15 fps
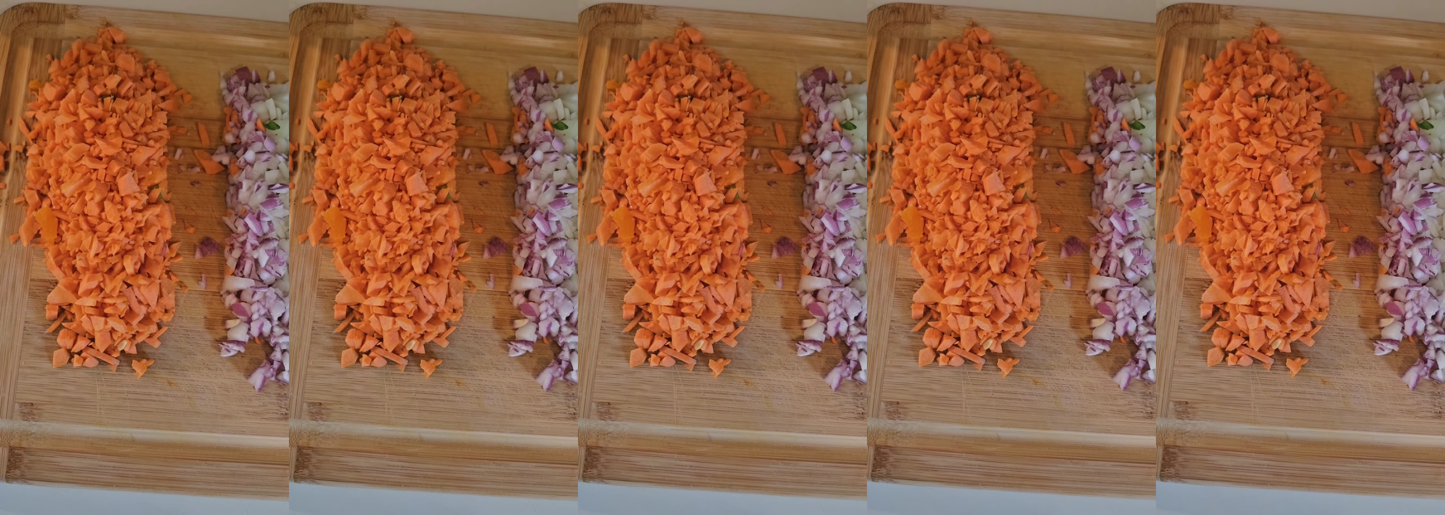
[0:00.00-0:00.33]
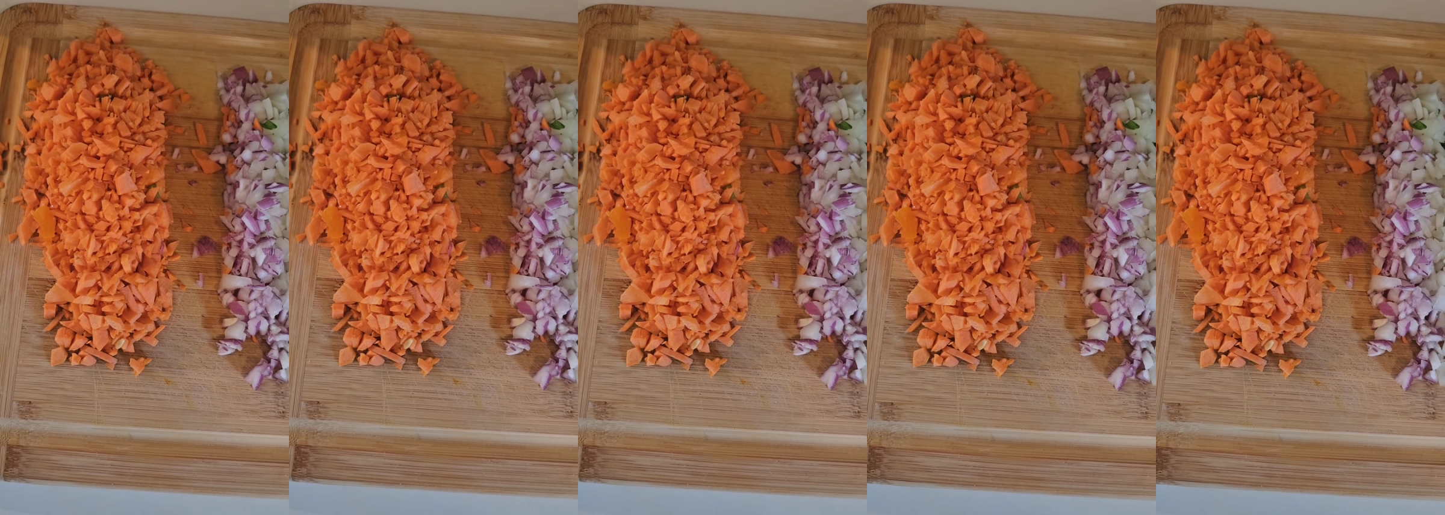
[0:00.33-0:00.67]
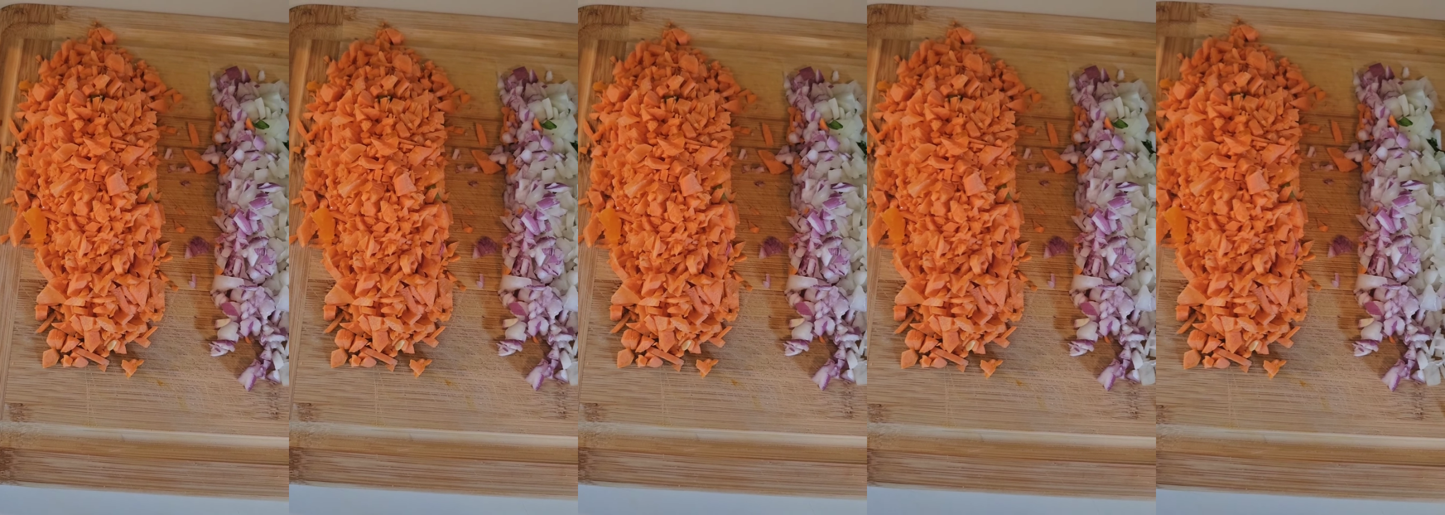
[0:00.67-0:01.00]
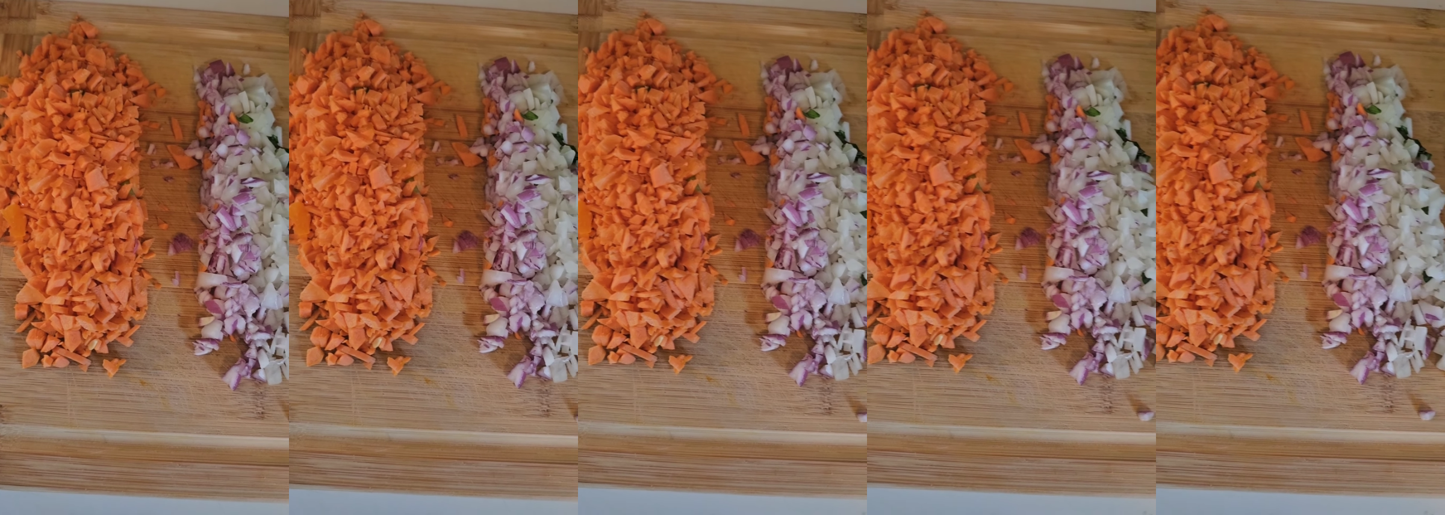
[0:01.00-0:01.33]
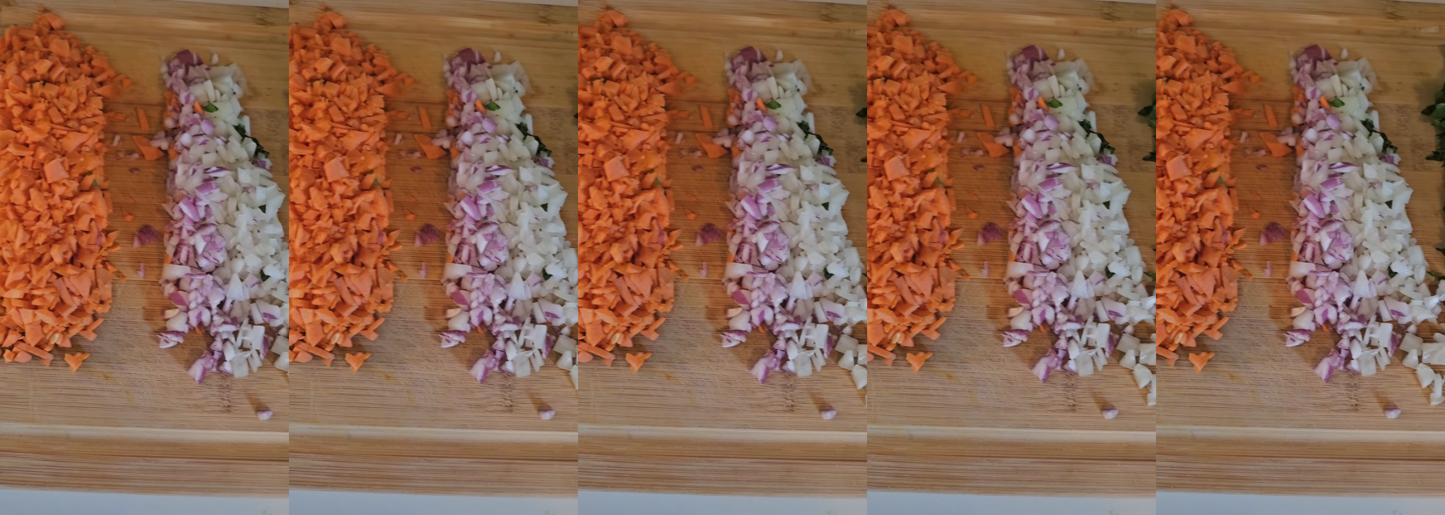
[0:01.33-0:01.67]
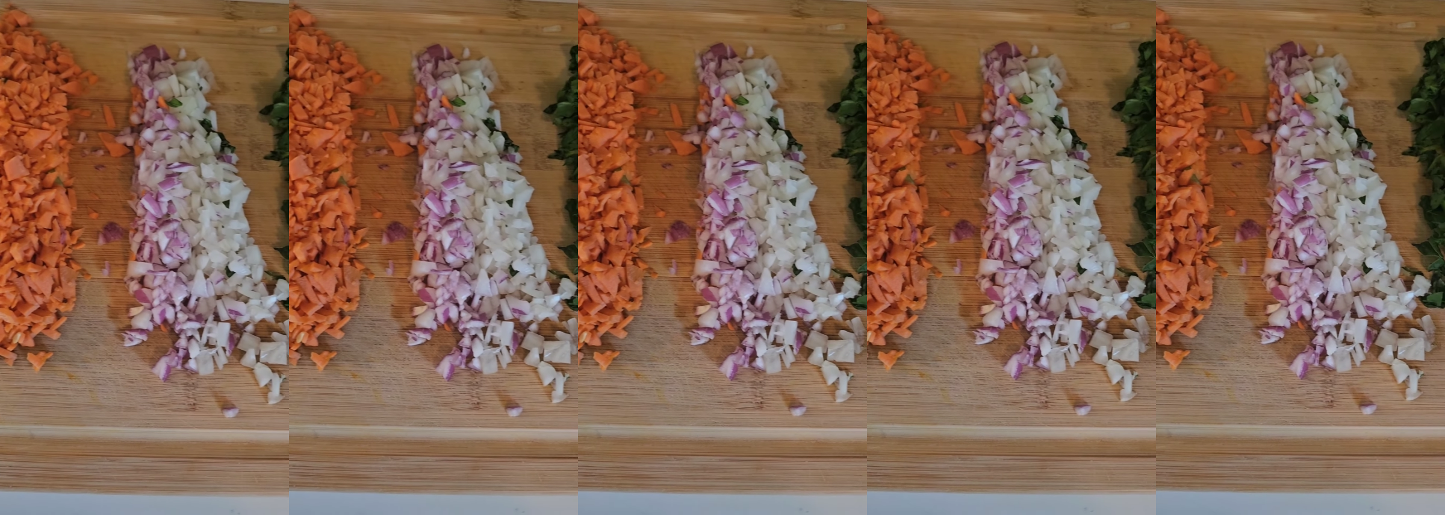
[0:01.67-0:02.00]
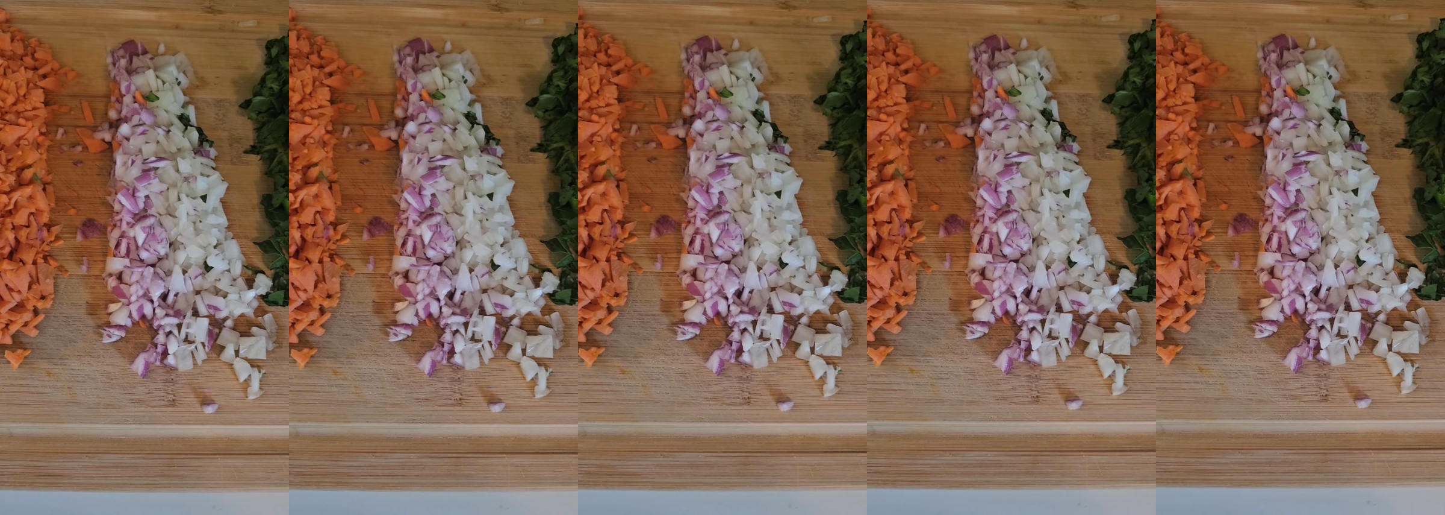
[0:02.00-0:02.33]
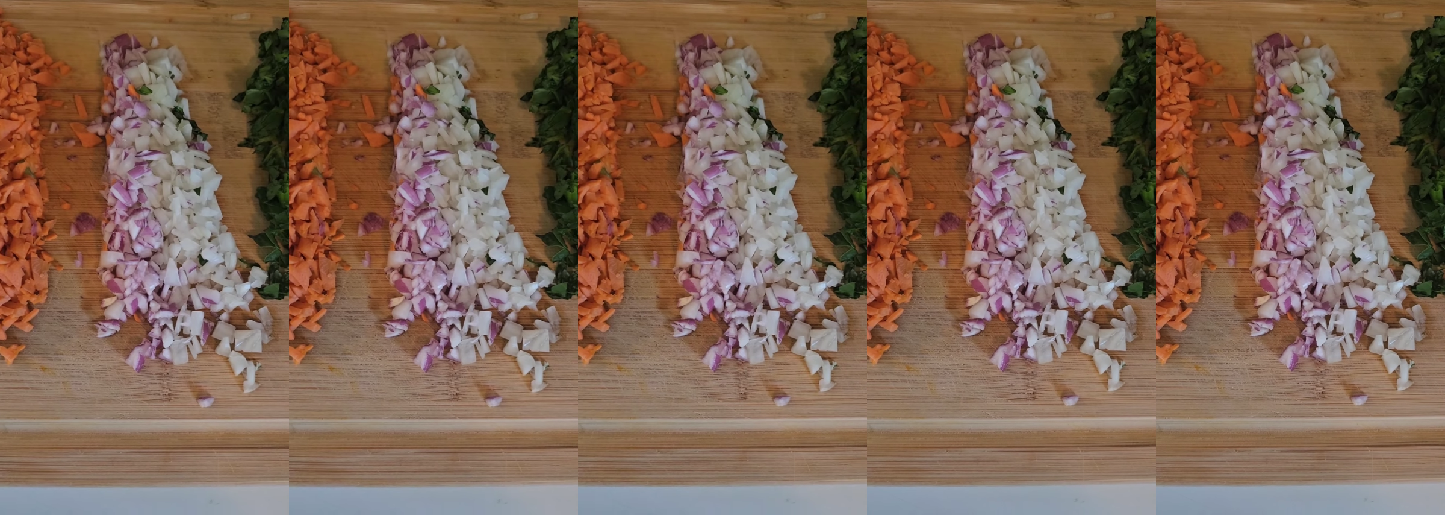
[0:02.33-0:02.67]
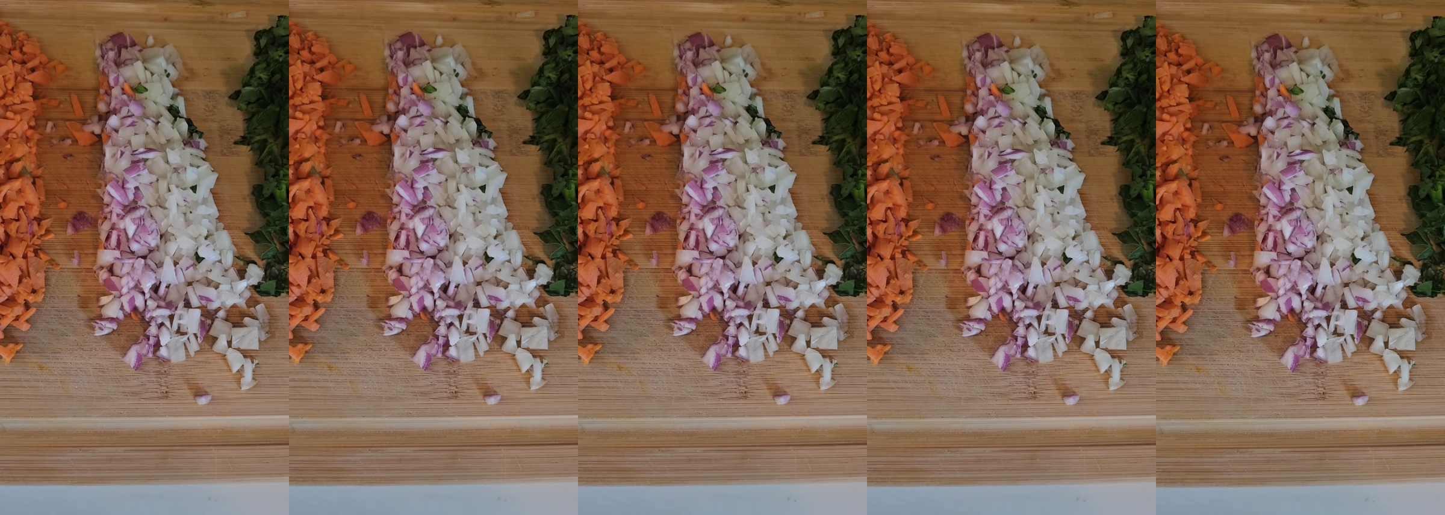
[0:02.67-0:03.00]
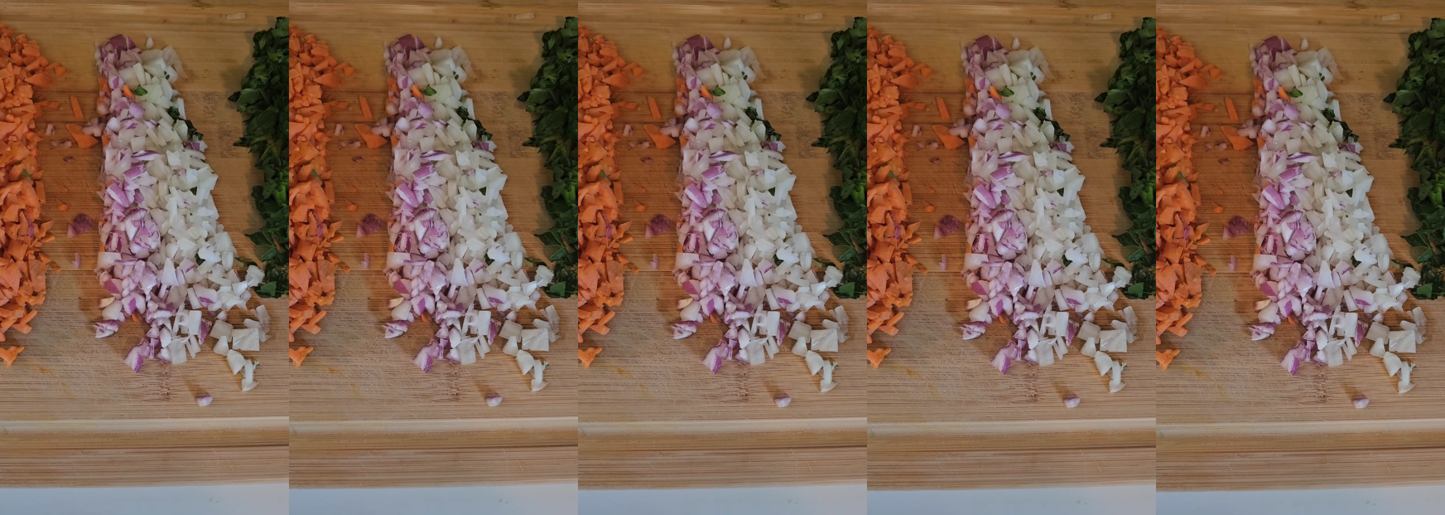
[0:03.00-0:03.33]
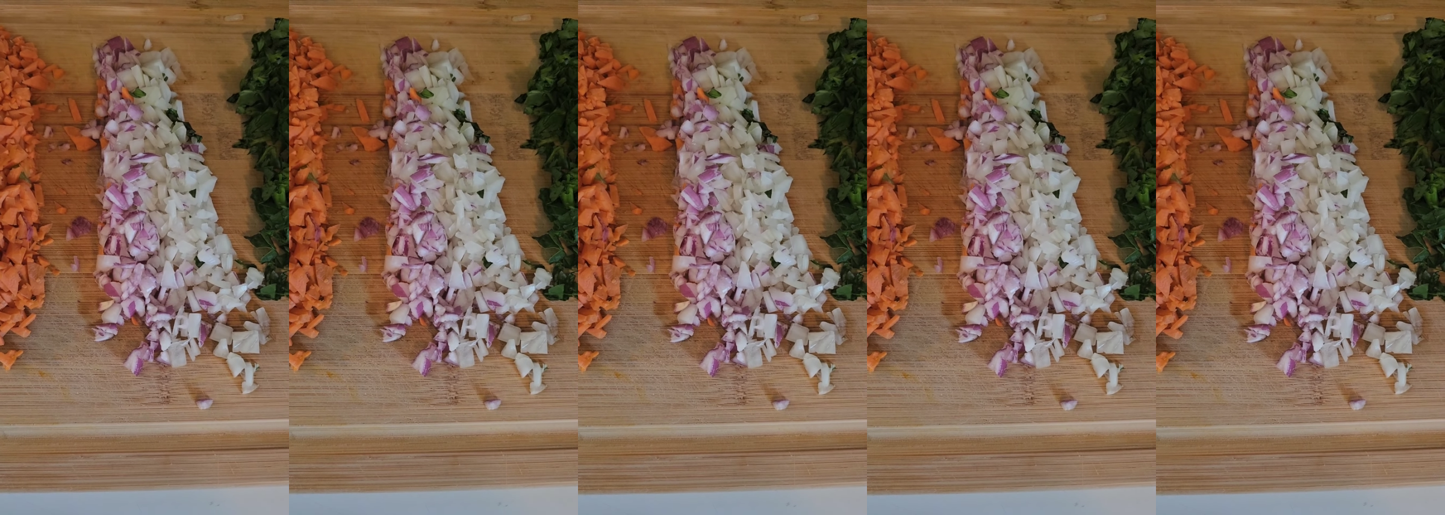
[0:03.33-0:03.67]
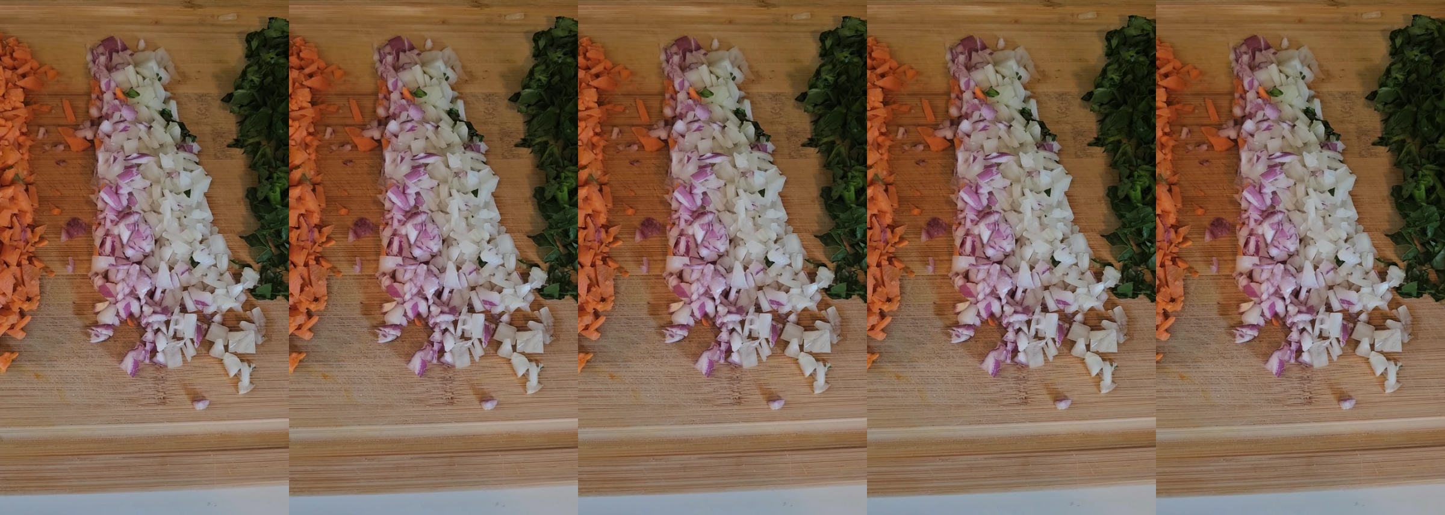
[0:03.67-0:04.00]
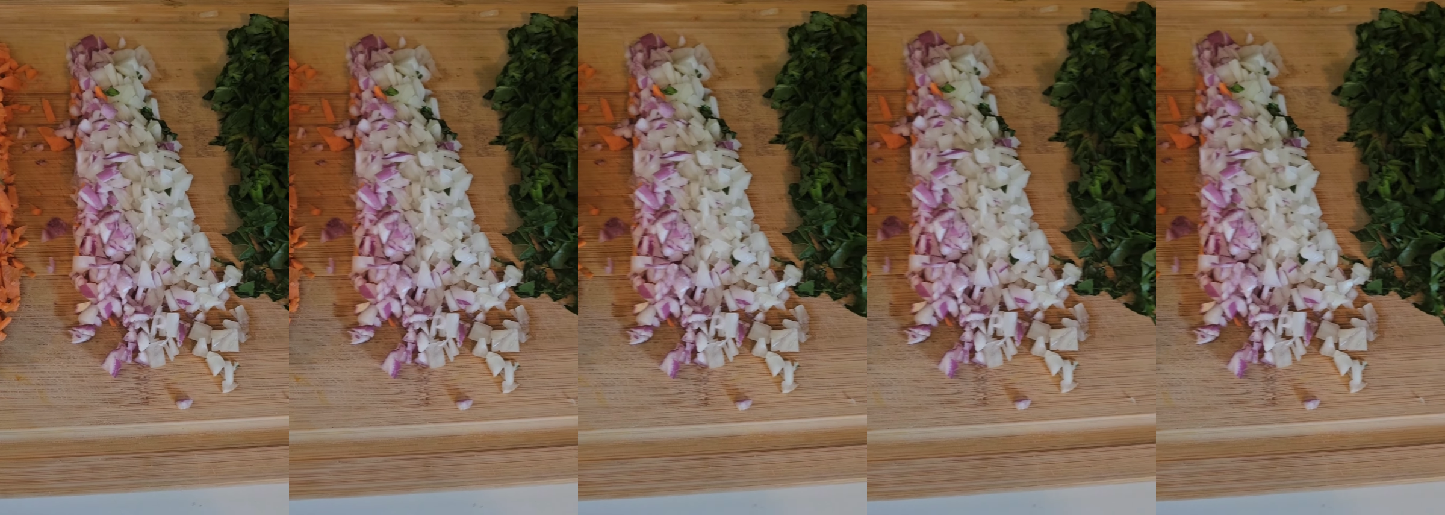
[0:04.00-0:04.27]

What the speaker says: Nobody's mouth can be seen.